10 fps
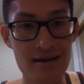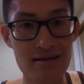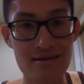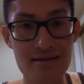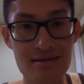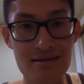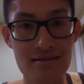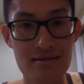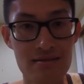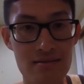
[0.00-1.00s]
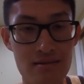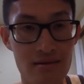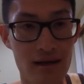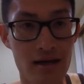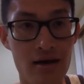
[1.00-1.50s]
it's
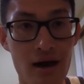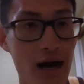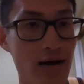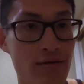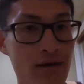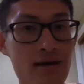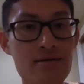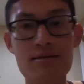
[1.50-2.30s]
like hot, right?